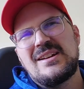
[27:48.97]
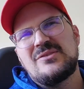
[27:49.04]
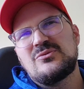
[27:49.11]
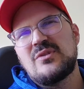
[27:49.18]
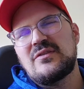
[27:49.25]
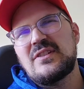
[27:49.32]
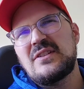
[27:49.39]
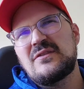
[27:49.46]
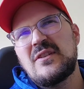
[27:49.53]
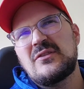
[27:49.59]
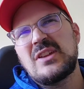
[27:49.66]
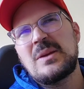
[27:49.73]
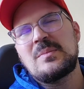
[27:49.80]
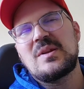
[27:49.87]
Roughly
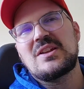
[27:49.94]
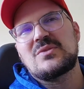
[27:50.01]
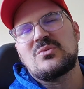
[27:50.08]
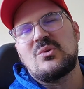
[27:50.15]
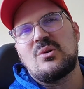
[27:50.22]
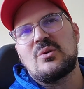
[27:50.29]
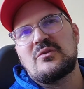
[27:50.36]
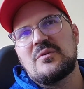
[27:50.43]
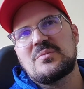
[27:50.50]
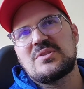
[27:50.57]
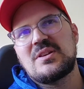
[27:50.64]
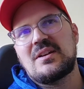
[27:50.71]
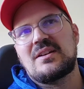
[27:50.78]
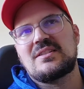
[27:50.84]
fifteen minutes walk from
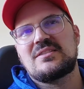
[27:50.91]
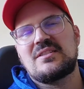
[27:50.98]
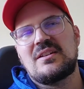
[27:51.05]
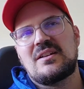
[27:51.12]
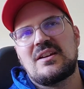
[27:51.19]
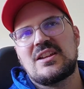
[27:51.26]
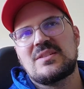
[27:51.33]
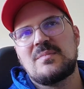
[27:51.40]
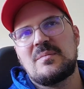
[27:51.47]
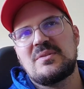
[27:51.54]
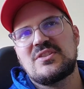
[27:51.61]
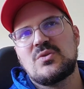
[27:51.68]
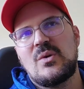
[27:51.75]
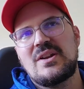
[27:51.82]
Circus Circus,
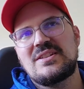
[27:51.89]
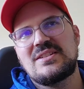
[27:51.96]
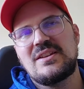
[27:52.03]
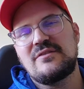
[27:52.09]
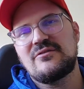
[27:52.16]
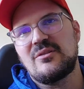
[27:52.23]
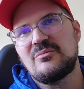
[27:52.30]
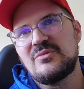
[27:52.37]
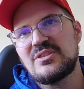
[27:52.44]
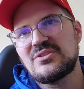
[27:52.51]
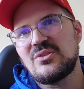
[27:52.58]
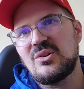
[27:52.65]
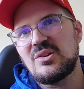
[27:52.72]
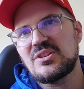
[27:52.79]
maybe twenty from
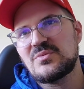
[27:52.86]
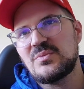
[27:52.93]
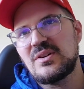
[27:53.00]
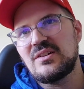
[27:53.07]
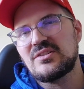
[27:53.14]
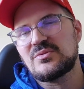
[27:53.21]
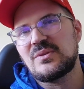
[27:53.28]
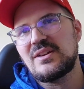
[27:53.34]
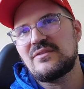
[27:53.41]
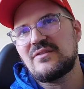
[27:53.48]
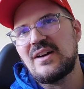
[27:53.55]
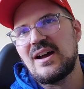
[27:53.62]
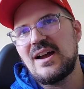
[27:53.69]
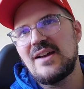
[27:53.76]
Resorts World,
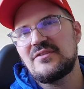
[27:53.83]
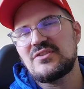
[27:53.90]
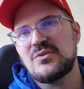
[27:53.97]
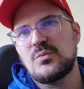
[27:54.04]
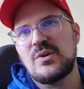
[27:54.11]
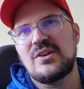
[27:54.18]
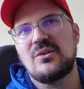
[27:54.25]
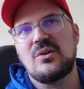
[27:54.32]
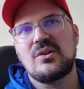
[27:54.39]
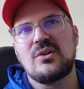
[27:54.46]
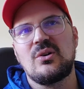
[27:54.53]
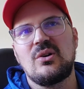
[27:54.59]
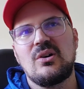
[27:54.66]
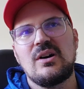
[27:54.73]
twenty-five to the Wynn
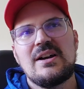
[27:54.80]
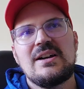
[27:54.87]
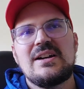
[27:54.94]
Encore.